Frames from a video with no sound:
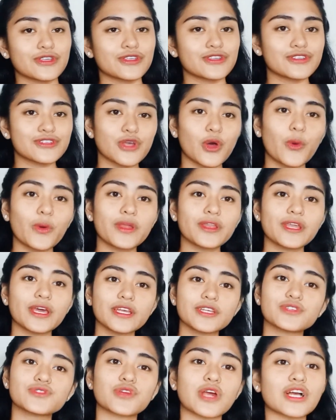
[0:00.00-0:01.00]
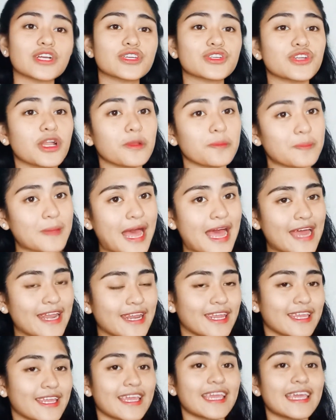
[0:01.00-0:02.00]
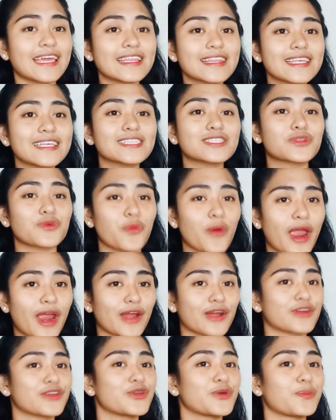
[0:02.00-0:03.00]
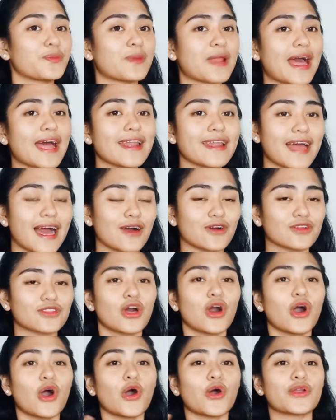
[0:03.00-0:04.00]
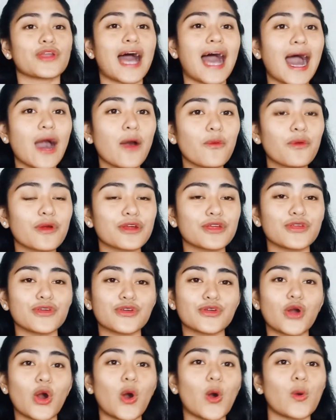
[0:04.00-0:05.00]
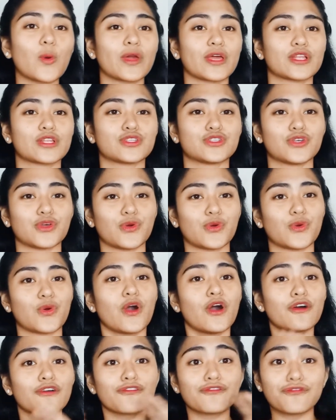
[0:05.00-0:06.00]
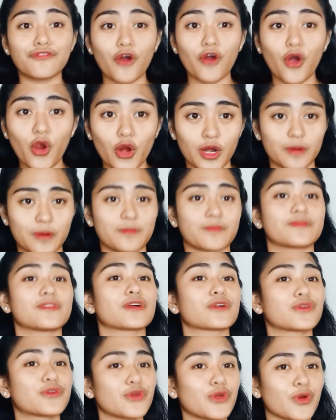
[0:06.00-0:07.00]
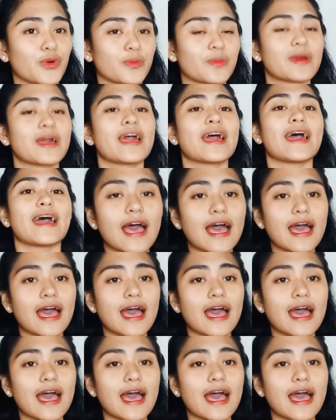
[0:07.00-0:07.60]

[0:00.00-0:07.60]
So in the instructional planning, it is where you plan out on how are you going to form the group